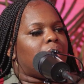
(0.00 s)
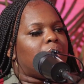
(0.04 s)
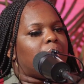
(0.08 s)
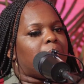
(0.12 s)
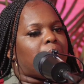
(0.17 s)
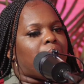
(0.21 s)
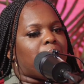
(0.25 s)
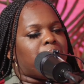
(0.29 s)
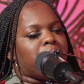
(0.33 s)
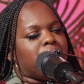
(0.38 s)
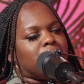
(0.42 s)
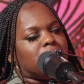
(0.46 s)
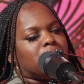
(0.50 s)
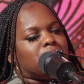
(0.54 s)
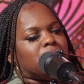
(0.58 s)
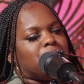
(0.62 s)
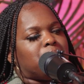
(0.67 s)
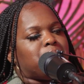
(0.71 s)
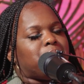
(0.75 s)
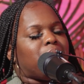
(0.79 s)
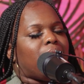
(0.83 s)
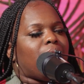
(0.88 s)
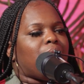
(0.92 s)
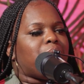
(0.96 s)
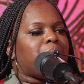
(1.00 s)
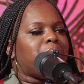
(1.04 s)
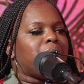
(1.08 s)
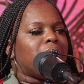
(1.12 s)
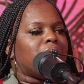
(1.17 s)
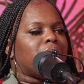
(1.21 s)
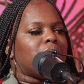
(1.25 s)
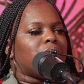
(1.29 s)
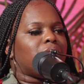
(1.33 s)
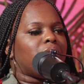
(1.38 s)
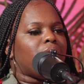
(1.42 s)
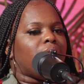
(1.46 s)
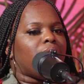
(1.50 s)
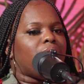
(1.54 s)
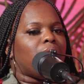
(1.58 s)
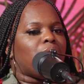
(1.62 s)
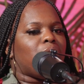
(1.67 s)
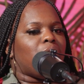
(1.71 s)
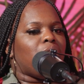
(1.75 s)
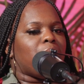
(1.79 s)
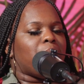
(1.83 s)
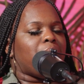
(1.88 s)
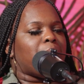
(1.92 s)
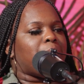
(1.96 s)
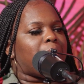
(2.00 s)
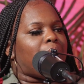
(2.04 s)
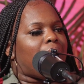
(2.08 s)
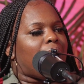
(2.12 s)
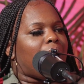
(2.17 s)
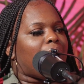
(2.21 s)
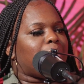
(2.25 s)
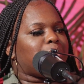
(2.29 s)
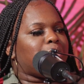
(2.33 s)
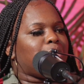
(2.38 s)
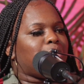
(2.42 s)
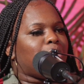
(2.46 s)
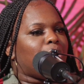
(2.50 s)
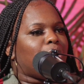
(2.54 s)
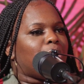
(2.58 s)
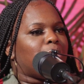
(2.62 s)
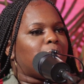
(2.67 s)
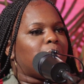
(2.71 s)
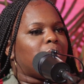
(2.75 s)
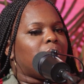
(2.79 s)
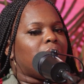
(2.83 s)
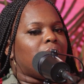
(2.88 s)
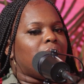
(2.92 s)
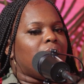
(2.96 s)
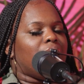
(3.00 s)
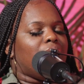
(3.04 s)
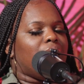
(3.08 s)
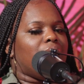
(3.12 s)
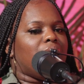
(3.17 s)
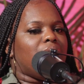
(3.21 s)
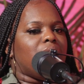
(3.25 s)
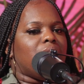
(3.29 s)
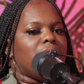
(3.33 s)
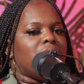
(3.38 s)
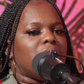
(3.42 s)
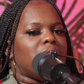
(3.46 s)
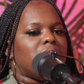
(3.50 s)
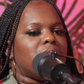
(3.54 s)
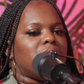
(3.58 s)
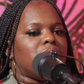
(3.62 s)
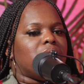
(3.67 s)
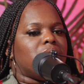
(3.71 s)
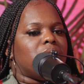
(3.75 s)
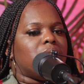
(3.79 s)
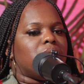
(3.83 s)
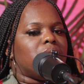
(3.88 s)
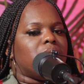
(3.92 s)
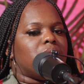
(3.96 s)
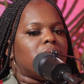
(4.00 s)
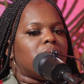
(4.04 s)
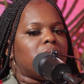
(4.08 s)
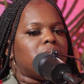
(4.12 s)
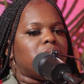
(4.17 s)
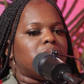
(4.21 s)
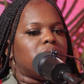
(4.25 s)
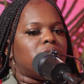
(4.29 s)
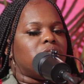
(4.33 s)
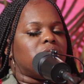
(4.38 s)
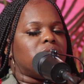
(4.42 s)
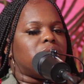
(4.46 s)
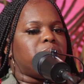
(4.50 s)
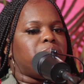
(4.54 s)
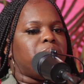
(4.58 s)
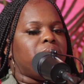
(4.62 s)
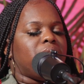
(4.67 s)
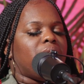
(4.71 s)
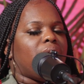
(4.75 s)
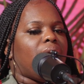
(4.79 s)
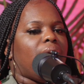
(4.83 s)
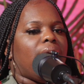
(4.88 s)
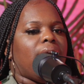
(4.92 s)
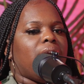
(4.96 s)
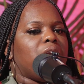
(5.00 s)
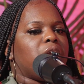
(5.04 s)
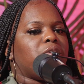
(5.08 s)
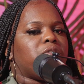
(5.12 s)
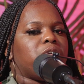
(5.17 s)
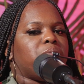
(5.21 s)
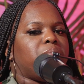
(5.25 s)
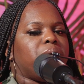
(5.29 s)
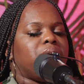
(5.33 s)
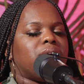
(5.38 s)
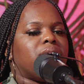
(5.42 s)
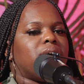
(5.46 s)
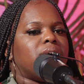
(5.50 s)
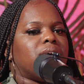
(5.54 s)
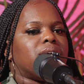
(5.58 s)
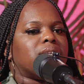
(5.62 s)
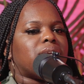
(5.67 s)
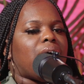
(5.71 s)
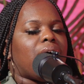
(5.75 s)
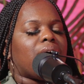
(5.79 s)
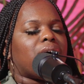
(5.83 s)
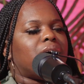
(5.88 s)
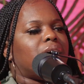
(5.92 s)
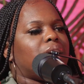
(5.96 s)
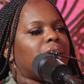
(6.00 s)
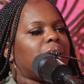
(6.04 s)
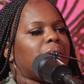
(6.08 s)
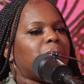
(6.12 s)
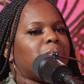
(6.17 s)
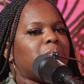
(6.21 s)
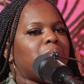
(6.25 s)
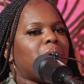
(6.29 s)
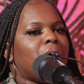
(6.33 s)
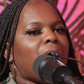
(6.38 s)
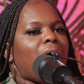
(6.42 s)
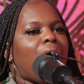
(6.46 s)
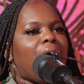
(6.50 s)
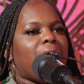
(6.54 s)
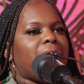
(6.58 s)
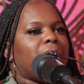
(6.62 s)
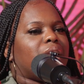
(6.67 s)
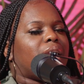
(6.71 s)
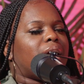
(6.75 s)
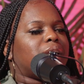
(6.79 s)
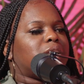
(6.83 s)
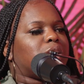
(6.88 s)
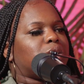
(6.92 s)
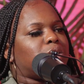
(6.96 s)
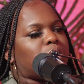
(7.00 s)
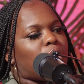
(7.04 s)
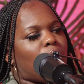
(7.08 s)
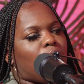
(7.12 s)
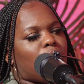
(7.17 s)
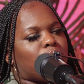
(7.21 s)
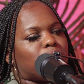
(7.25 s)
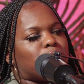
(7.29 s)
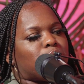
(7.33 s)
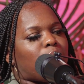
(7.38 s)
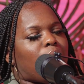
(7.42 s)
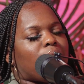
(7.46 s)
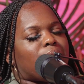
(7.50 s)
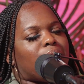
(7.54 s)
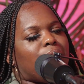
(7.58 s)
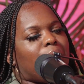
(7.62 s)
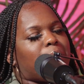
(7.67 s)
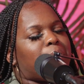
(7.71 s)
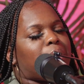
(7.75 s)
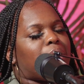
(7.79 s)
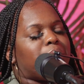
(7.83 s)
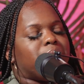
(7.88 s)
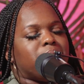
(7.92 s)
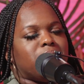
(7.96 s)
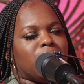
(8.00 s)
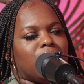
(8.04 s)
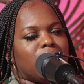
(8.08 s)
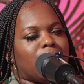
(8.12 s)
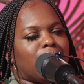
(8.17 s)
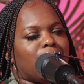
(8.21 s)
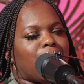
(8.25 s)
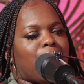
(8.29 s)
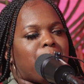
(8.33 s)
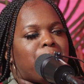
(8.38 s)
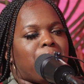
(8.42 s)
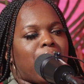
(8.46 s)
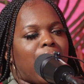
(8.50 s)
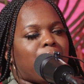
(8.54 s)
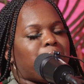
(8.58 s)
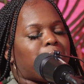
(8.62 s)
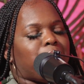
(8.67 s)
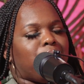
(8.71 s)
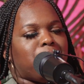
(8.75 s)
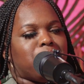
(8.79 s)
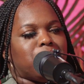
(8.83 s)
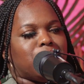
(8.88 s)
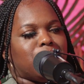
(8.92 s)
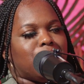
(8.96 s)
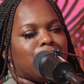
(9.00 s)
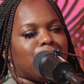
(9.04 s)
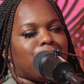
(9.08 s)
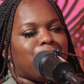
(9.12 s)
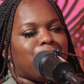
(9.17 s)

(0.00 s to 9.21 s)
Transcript: my brothers and them dad being around, or my mom, and just being angry because I didn't like to talk, so I kept everything in, I bottled everything